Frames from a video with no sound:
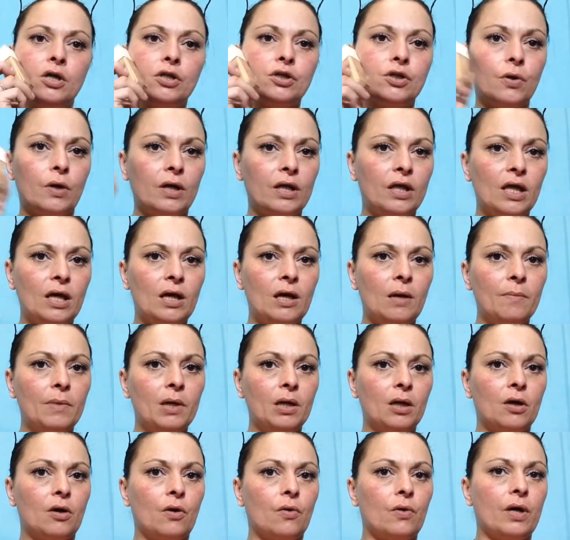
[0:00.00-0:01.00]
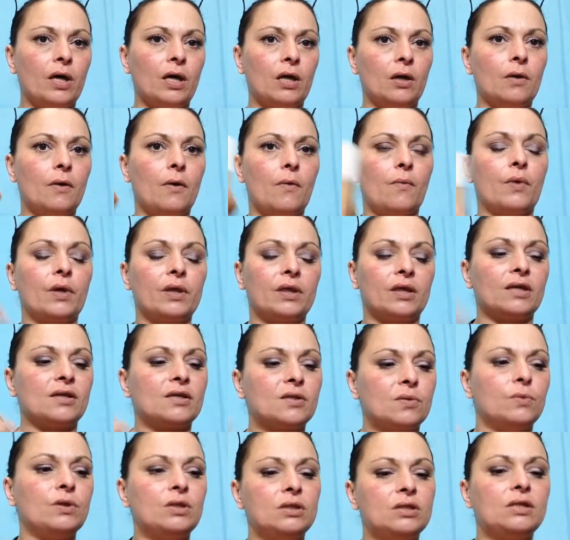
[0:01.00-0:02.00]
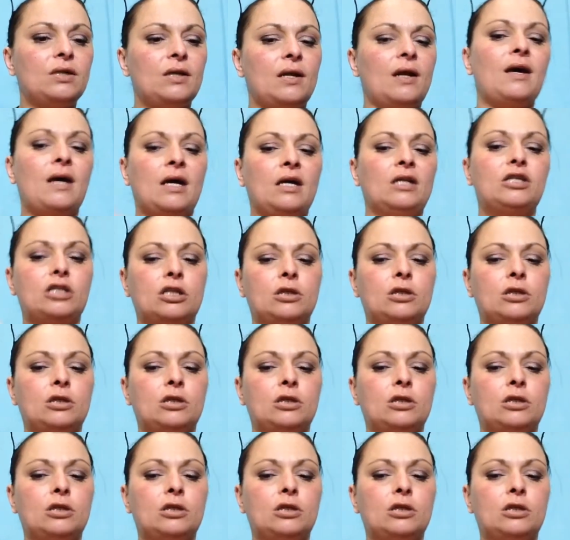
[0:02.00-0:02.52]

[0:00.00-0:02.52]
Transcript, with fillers: So I think I'm going to go in with this one today